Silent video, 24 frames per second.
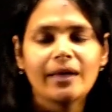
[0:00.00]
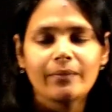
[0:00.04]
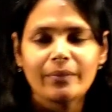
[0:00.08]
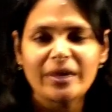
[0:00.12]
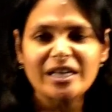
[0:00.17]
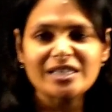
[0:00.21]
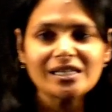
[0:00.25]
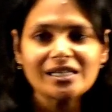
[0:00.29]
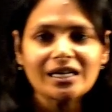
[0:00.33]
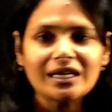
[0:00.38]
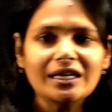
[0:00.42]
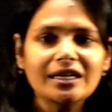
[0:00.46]

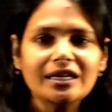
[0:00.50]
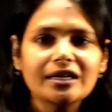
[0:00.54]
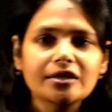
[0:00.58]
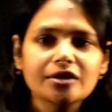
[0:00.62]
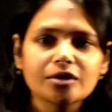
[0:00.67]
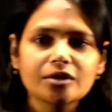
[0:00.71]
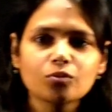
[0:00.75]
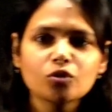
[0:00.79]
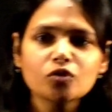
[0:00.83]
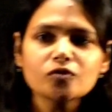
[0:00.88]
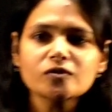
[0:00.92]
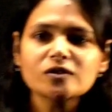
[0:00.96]
Basically it
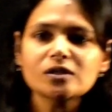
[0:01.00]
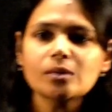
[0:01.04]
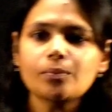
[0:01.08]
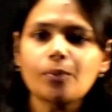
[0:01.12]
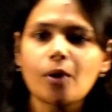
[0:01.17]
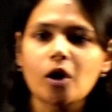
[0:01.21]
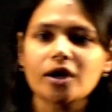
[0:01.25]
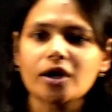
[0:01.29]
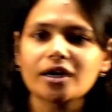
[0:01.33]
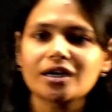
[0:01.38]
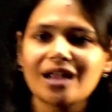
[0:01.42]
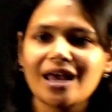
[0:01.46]
removes the
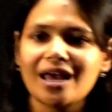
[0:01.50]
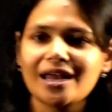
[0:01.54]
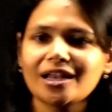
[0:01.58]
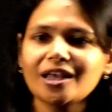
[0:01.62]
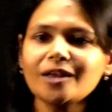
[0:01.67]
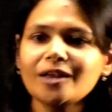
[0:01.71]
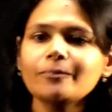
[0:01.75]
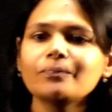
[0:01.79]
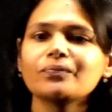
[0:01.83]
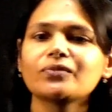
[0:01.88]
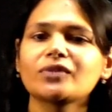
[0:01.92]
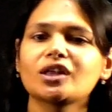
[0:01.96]
pocket
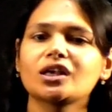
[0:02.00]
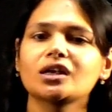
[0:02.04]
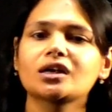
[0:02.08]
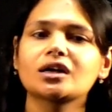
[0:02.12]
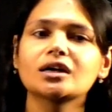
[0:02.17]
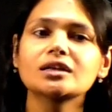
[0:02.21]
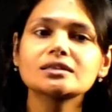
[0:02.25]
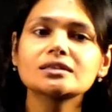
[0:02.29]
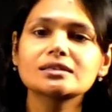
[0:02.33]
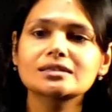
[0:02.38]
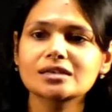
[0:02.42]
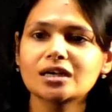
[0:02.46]
lining,
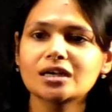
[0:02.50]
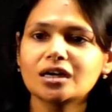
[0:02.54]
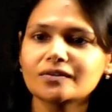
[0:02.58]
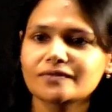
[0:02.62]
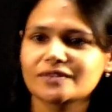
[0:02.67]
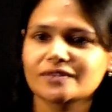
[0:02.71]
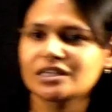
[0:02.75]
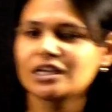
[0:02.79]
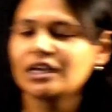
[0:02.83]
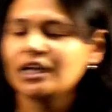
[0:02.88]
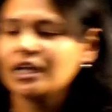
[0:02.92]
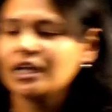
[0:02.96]
conserves.